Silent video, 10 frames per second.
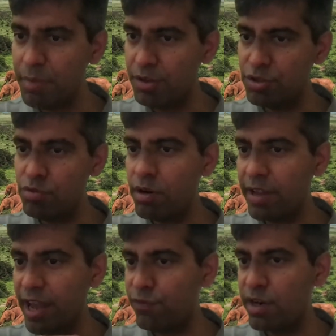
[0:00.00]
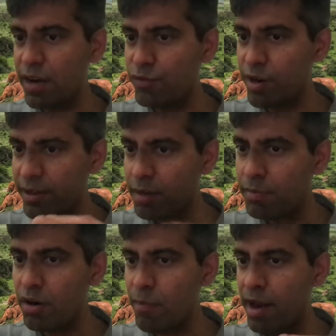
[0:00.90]
because you weren't careful enough to
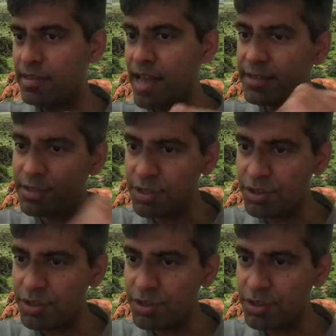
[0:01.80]
encrypt it or manage access